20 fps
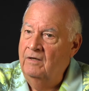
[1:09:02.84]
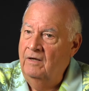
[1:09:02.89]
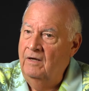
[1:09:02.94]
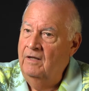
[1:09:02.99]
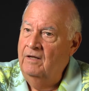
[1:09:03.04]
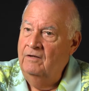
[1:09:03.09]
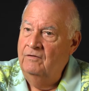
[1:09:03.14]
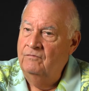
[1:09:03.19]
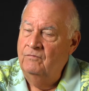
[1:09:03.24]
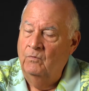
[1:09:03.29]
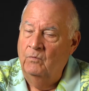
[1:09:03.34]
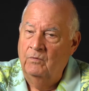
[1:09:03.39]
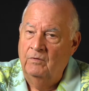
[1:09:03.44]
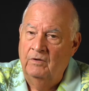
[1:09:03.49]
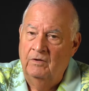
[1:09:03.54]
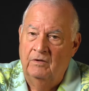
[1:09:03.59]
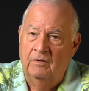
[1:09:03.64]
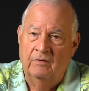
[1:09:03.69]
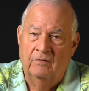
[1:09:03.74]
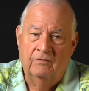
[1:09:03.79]
the last four
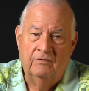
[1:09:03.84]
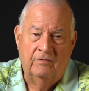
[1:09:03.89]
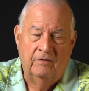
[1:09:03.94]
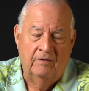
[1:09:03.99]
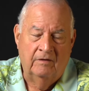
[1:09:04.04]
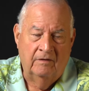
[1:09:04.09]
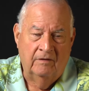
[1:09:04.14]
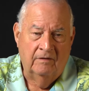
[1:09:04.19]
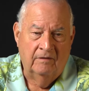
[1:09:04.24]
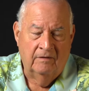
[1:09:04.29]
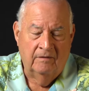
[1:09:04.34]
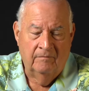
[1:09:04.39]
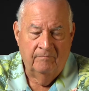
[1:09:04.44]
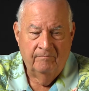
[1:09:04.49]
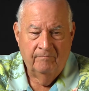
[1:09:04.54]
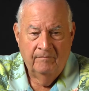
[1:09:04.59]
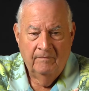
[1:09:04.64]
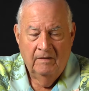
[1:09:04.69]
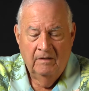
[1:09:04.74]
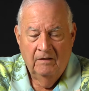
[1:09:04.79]
years, and uh,
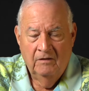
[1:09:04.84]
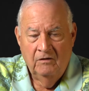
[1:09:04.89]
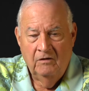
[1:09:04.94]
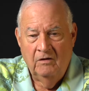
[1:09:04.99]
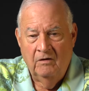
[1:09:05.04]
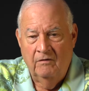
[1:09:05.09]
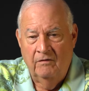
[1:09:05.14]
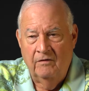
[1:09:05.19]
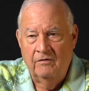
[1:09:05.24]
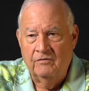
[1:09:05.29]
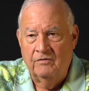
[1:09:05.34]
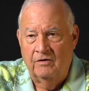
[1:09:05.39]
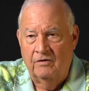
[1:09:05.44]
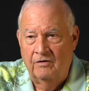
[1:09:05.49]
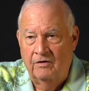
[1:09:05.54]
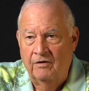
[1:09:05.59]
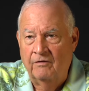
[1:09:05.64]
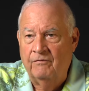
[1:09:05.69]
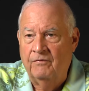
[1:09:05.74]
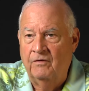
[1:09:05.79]
you know, there's a
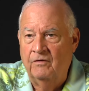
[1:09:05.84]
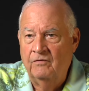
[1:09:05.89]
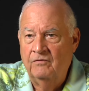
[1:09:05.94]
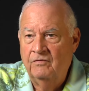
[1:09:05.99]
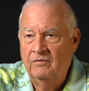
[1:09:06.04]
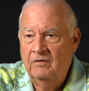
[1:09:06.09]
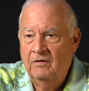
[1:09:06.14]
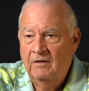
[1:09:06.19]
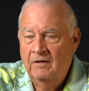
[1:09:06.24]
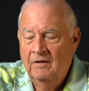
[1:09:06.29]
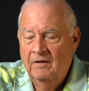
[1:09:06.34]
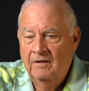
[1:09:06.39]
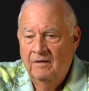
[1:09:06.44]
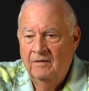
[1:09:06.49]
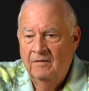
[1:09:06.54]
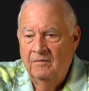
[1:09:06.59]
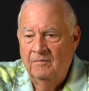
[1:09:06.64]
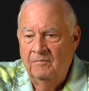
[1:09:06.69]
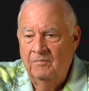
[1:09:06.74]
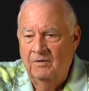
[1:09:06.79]
difference,
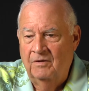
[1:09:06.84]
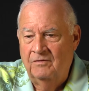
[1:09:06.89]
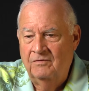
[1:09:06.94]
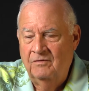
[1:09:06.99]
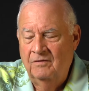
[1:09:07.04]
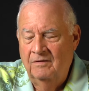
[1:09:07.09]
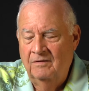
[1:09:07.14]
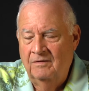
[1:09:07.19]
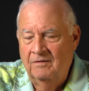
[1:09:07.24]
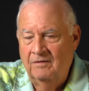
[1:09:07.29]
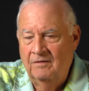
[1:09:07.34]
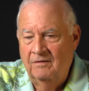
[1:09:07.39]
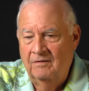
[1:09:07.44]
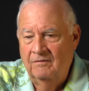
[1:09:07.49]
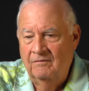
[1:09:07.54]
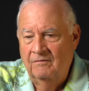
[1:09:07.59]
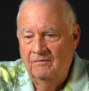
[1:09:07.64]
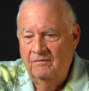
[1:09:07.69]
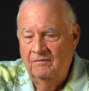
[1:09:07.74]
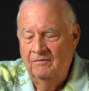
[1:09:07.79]
but
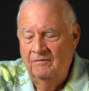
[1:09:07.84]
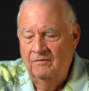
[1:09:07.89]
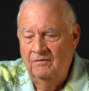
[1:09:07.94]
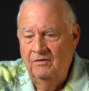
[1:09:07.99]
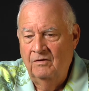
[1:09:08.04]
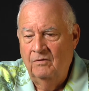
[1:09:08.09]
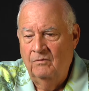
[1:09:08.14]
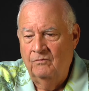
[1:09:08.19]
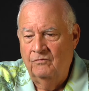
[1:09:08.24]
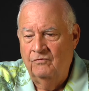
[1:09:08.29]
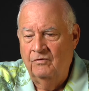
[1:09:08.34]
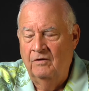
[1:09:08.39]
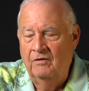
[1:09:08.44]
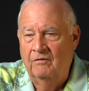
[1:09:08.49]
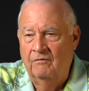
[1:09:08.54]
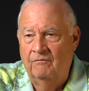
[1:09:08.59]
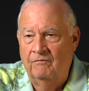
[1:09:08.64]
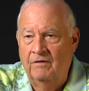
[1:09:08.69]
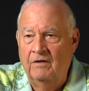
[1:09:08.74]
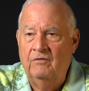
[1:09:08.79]
you don't see
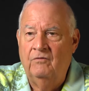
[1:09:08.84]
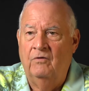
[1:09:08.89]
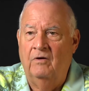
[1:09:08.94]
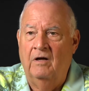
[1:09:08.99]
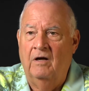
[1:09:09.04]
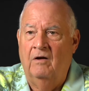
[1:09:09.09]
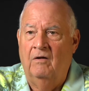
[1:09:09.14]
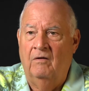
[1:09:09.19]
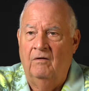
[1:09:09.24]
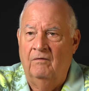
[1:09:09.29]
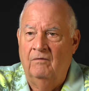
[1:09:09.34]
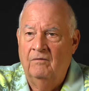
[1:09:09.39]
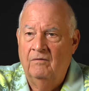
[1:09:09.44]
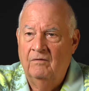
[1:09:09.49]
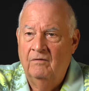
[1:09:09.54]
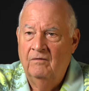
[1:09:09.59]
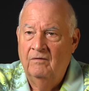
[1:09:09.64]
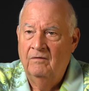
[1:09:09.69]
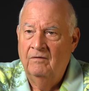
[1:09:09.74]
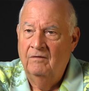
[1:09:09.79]
the vitriol
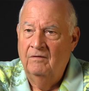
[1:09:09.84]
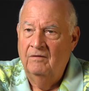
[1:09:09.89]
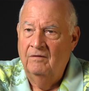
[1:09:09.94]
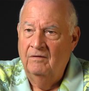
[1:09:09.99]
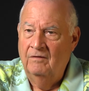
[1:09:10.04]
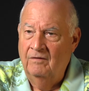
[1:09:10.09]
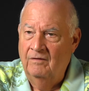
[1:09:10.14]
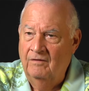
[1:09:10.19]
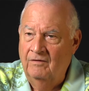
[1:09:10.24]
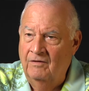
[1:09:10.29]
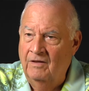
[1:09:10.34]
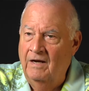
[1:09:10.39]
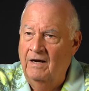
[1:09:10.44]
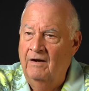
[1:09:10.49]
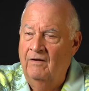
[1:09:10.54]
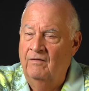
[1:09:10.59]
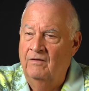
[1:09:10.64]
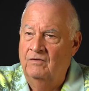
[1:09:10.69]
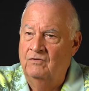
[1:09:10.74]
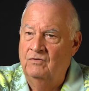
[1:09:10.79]
right.
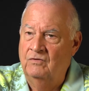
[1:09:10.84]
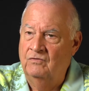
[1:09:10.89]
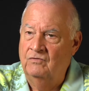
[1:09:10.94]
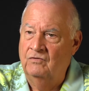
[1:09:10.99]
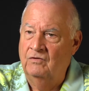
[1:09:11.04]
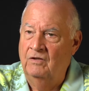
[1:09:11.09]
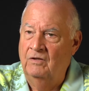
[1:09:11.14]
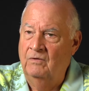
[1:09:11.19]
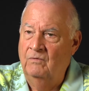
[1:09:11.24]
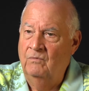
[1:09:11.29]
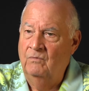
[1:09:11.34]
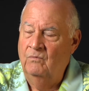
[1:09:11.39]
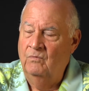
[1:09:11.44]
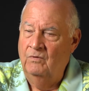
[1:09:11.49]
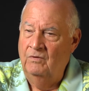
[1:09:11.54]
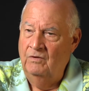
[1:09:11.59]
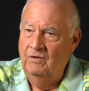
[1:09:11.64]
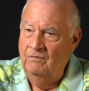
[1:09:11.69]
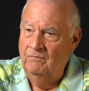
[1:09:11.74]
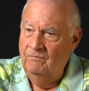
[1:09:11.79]
there that you see
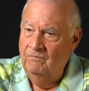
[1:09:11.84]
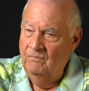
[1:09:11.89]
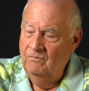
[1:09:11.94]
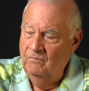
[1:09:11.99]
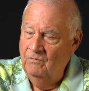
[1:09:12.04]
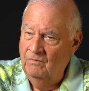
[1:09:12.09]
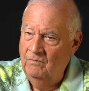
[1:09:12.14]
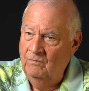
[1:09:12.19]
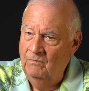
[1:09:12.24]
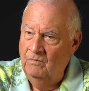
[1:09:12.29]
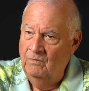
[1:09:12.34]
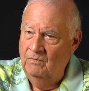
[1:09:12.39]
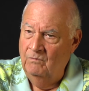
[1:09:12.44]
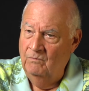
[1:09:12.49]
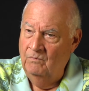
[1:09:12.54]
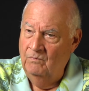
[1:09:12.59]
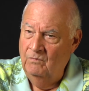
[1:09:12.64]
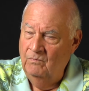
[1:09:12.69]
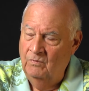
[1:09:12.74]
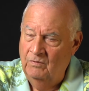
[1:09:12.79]
when you
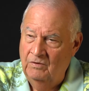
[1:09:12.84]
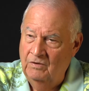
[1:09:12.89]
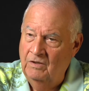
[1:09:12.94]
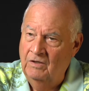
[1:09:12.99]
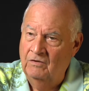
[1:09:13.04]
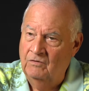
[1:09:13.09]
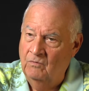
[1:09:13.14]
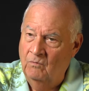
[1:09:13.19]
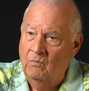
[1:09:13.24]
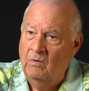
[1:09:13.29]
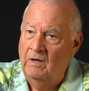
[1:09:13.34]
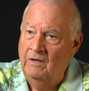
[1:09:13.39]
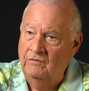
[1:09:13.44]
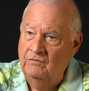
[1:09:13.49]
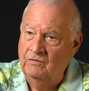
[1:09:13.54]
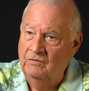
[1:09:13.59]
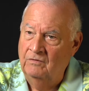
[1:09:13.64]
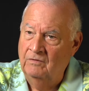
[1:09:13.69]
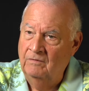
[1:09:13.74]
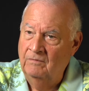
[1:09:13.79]
when when you get to
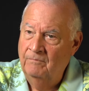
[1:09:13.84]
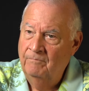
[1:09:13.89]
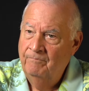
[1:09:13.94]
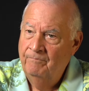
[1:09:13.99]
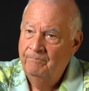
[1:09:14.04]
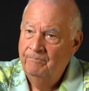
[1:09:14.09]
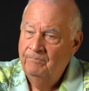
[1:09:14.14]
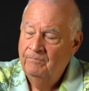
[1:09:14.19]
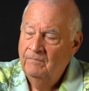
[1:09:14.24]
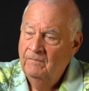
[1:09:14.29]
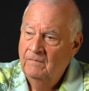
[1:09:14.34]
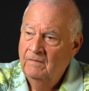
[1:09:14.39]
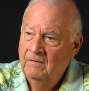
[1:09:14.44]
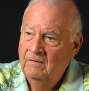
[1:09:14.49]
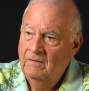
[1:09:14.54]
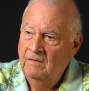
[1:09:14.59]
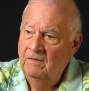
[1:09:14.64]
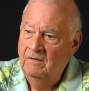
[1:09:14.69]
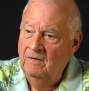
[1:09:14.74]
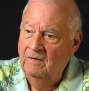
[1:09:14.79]
Washington.
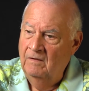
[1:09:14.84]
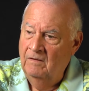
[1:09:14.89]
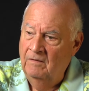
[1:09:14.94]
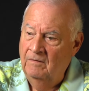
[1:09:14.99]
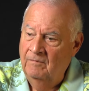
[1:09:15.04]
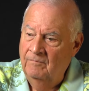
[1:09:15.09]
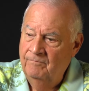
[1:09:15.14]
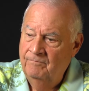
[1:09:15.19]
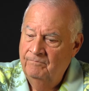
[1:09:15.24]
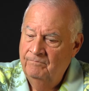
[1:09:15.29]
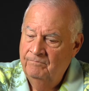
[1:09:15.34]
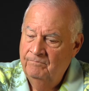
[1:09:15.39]
Mm-hmm. Um,